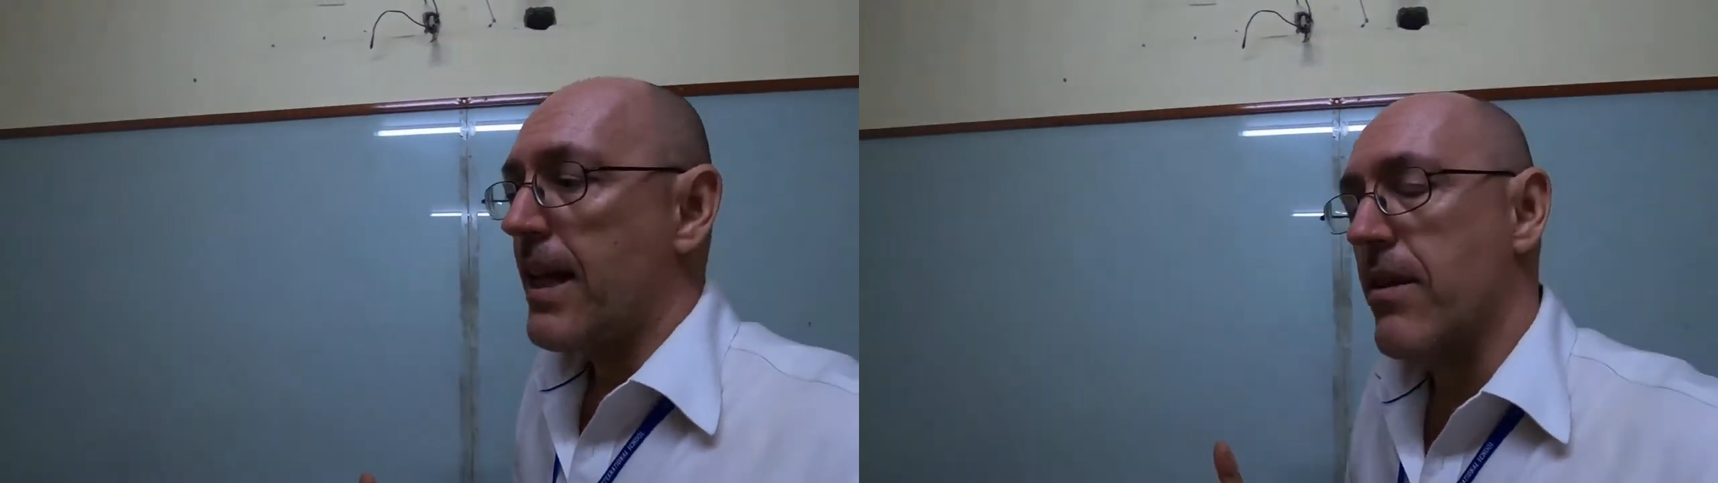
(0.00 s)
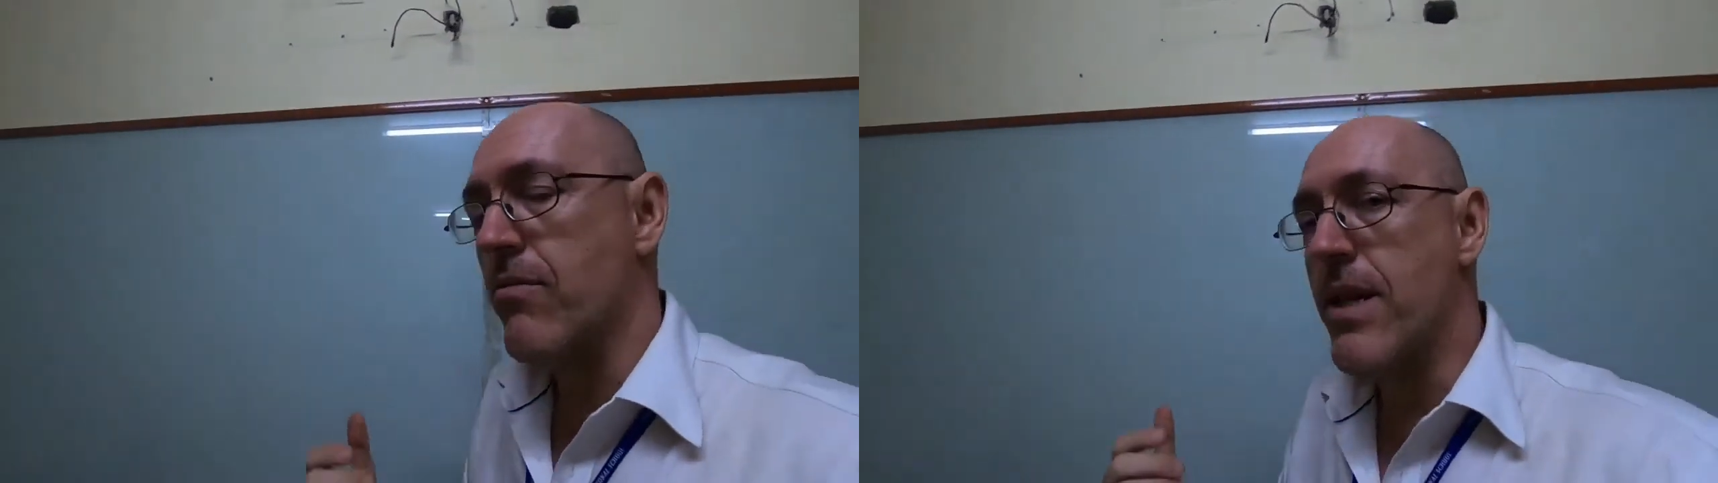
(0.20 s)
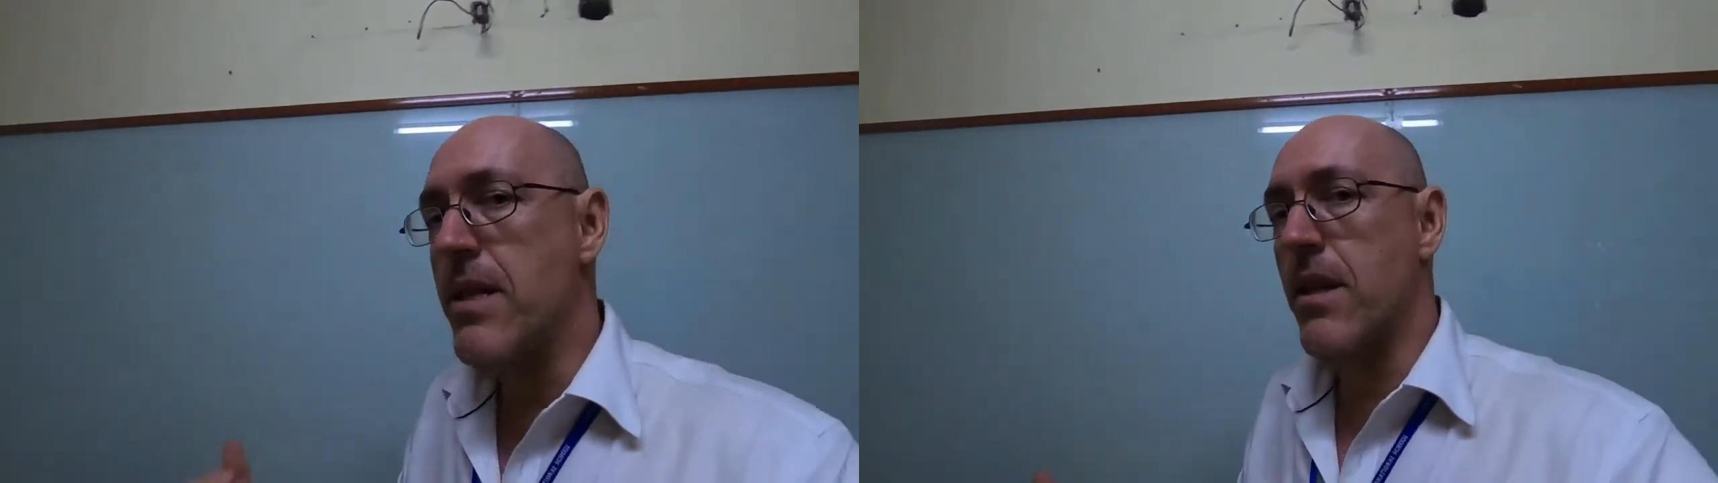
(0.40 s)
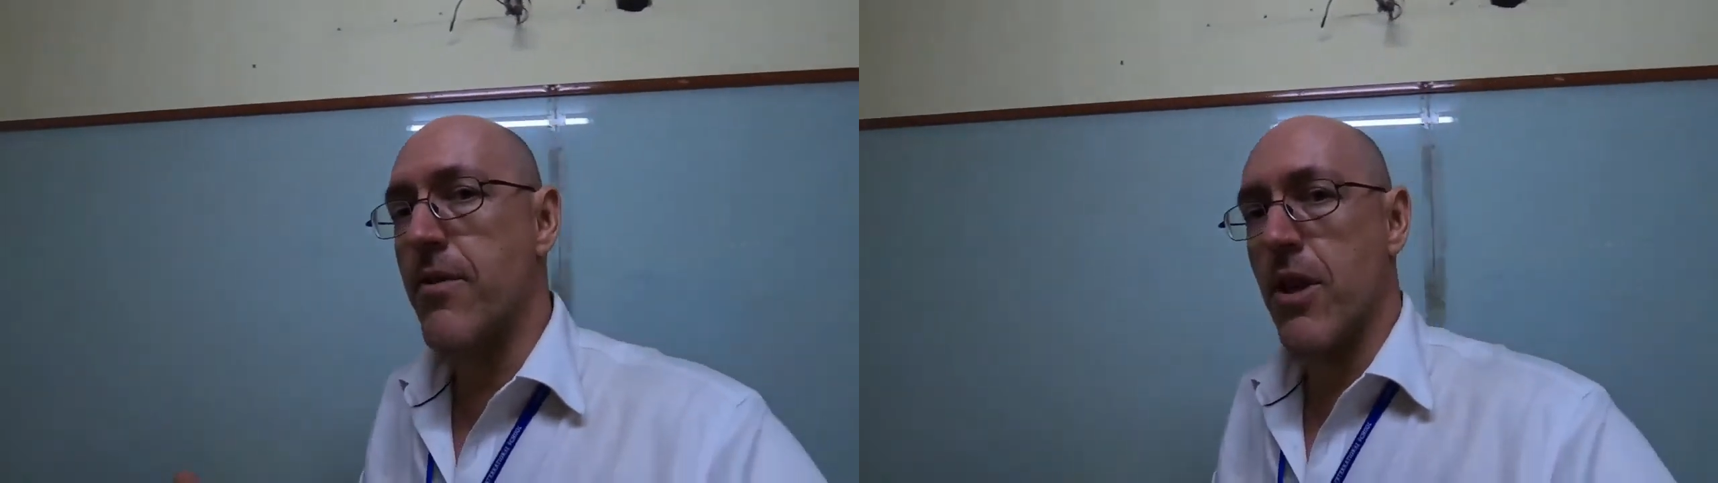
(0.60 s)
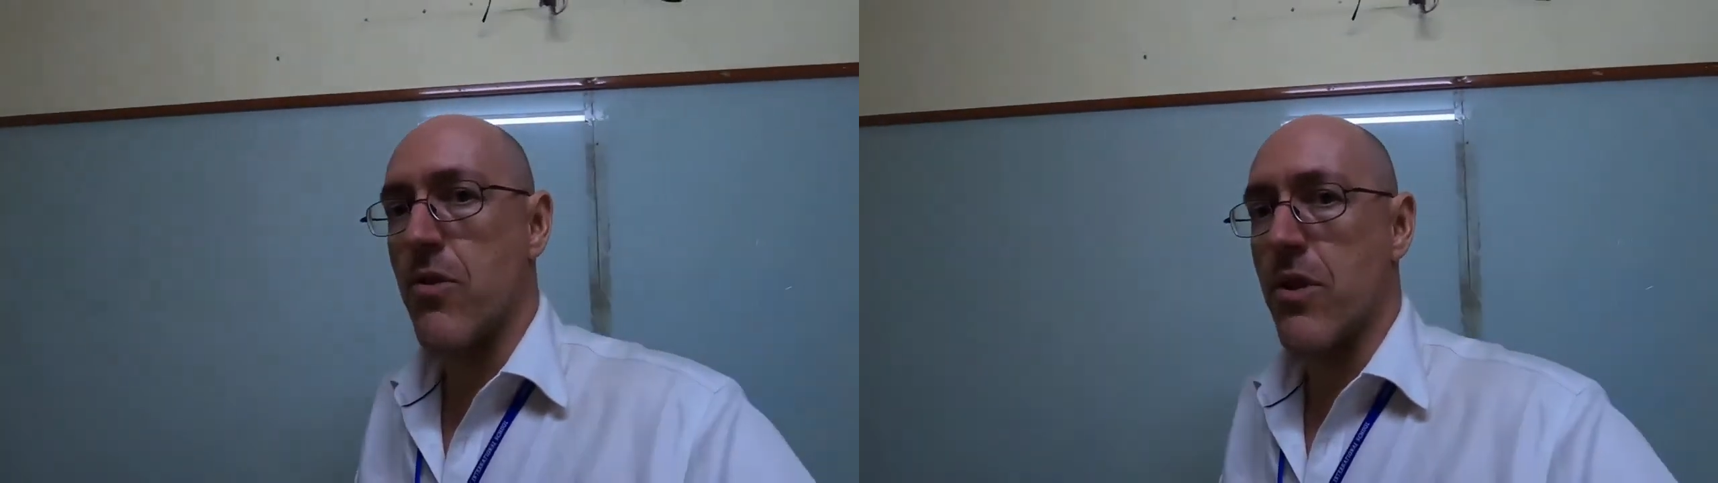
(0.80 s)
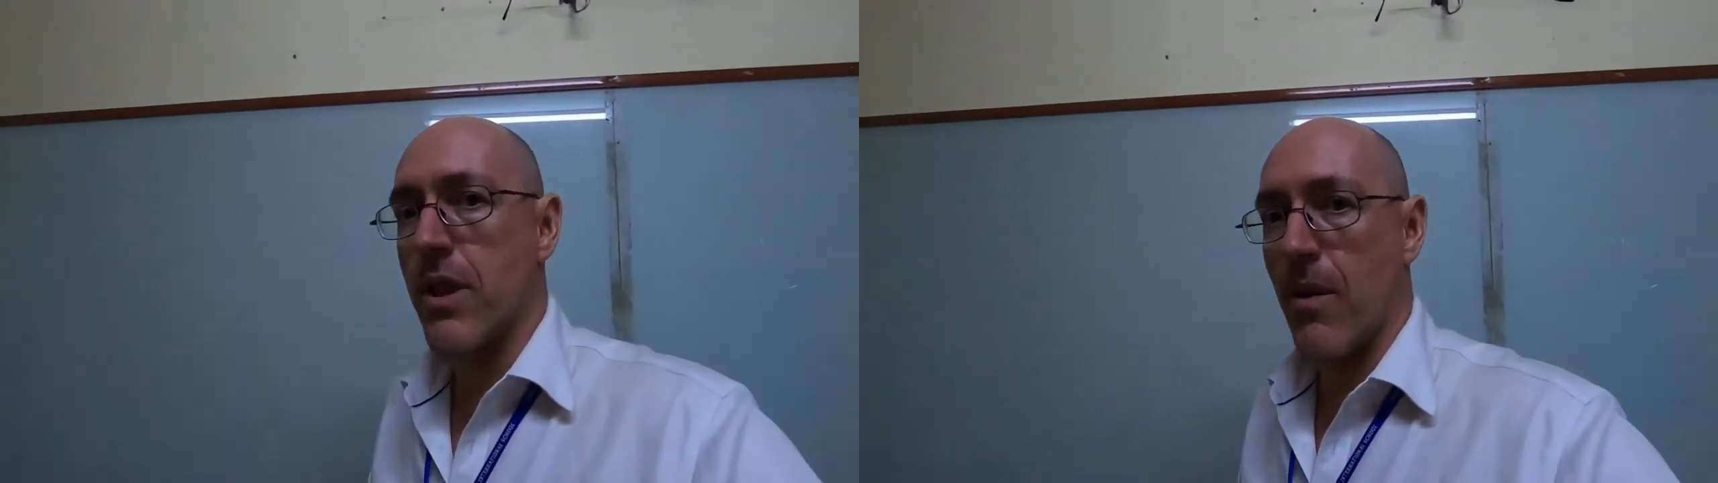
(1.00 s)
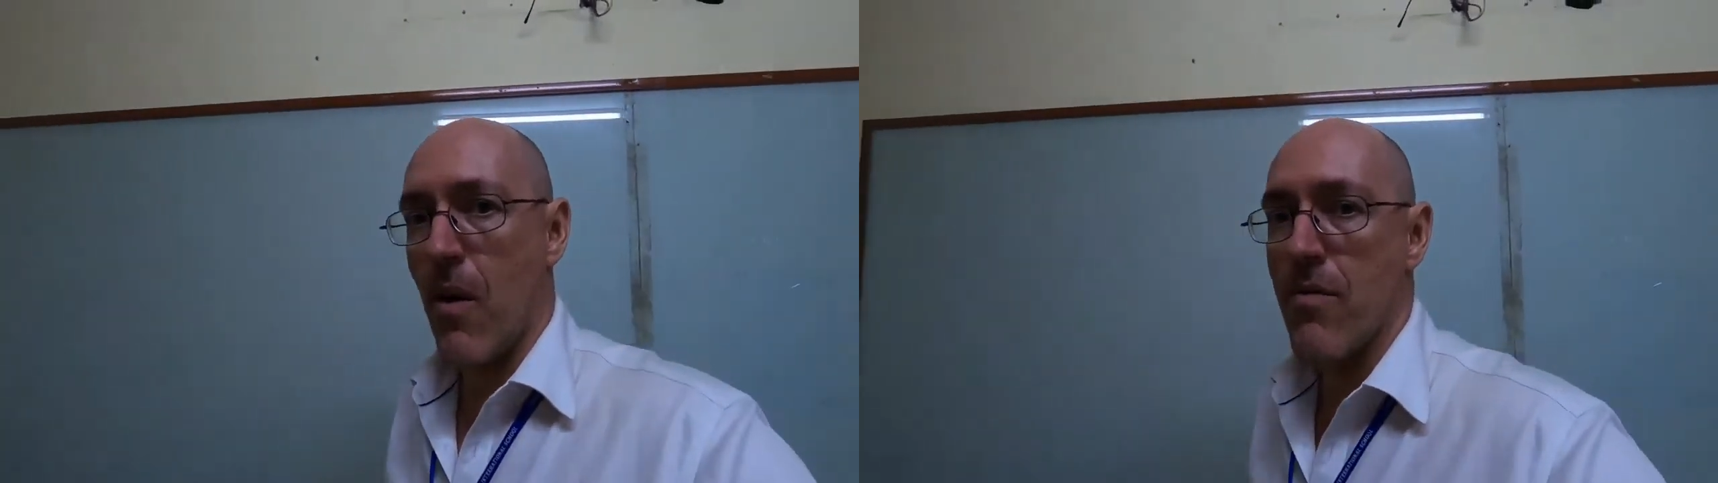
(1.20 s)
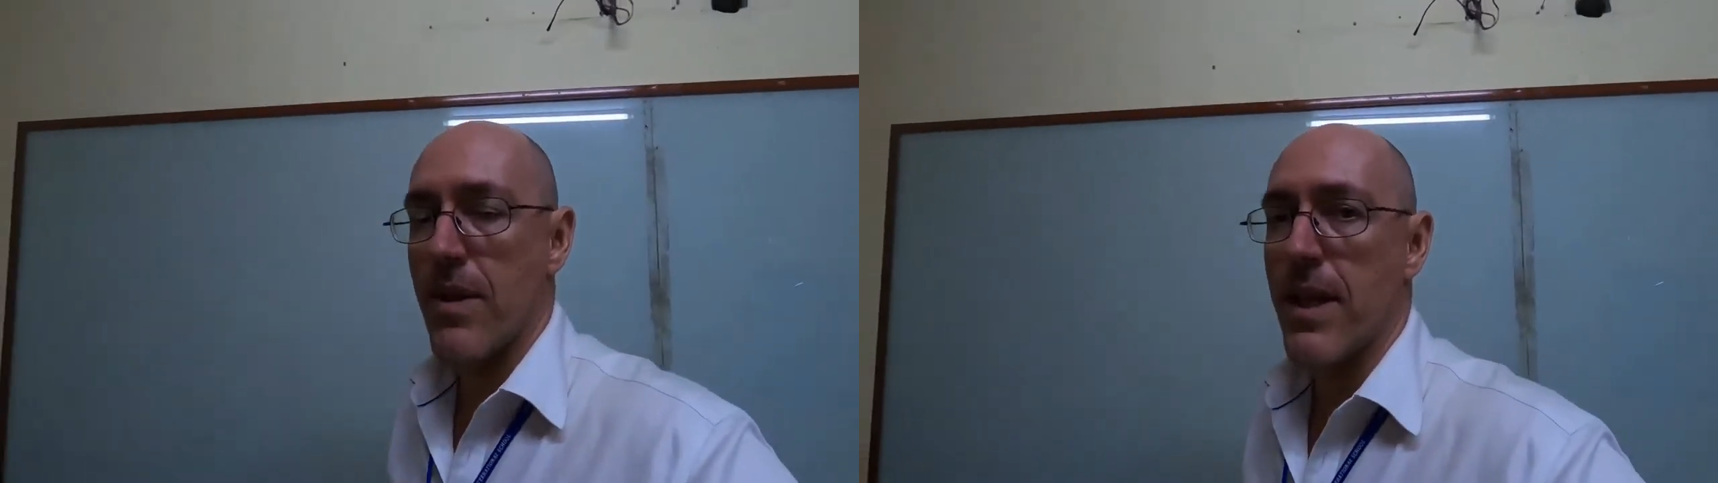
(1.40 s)
Now, the reason I've chosen to
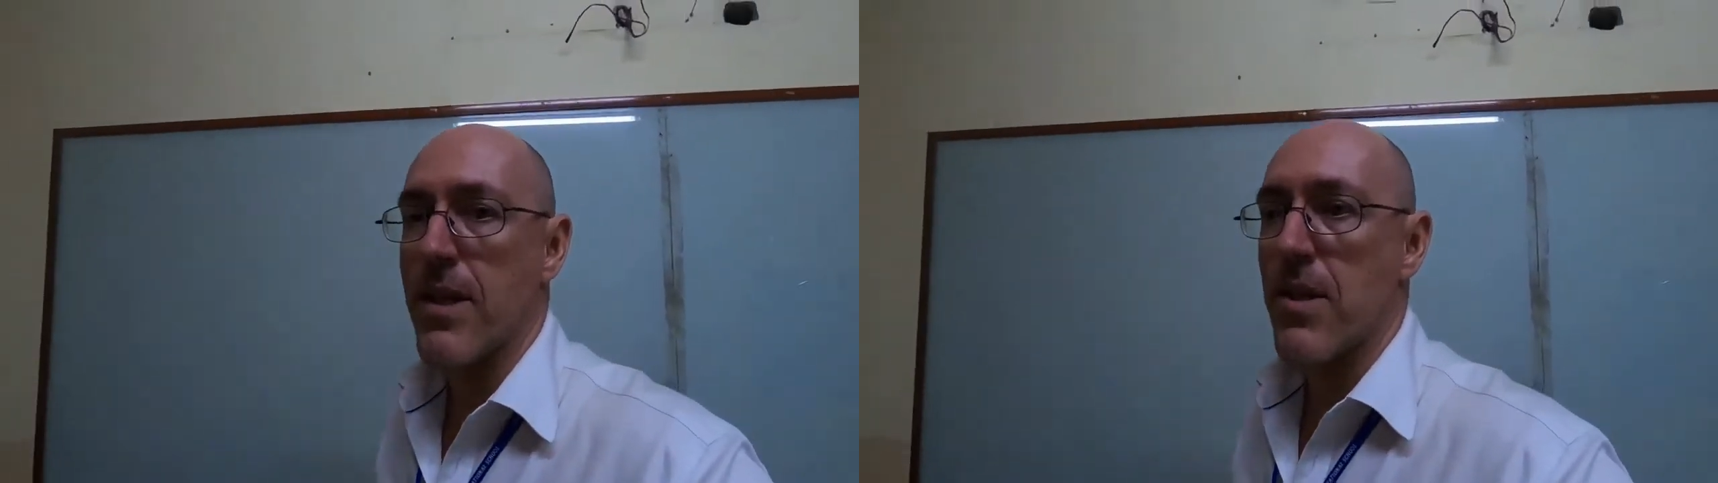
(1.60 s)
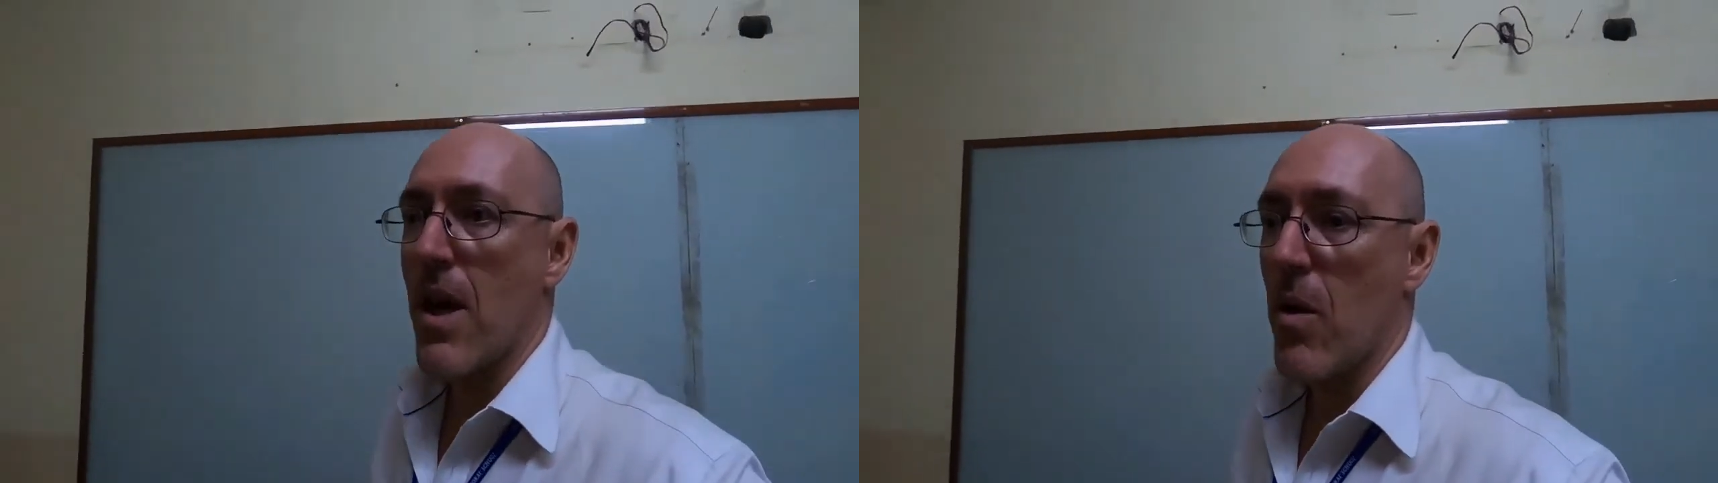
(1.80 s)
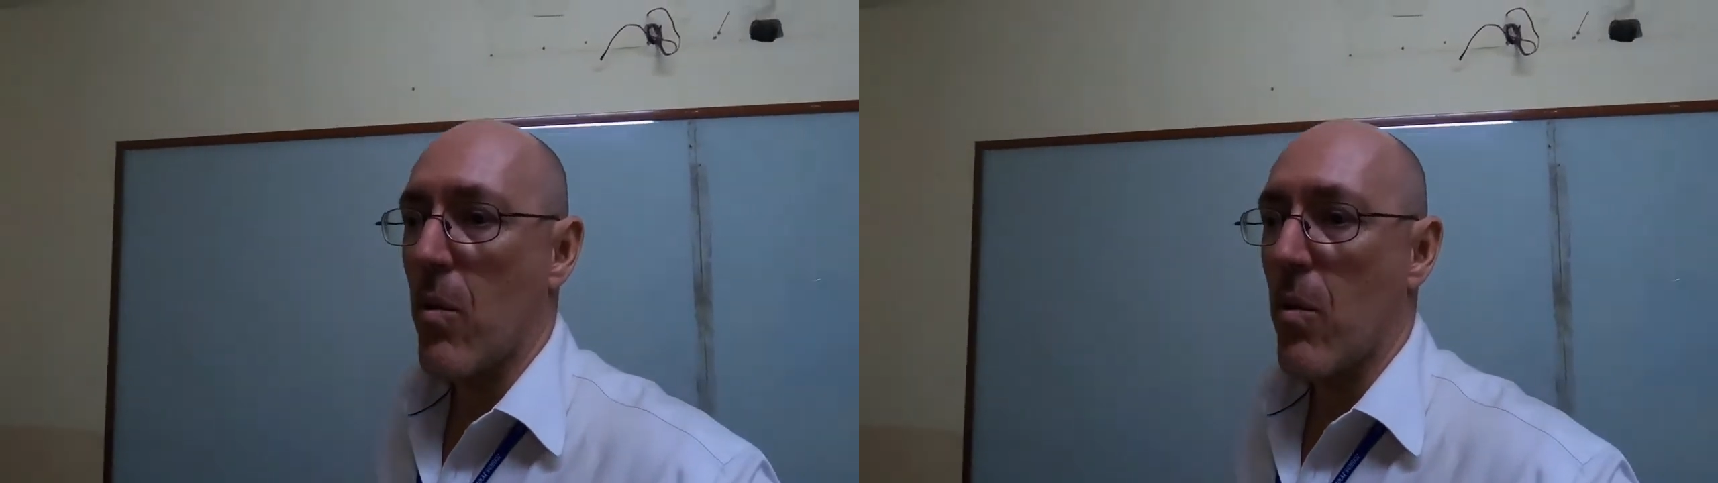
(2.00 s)
go over this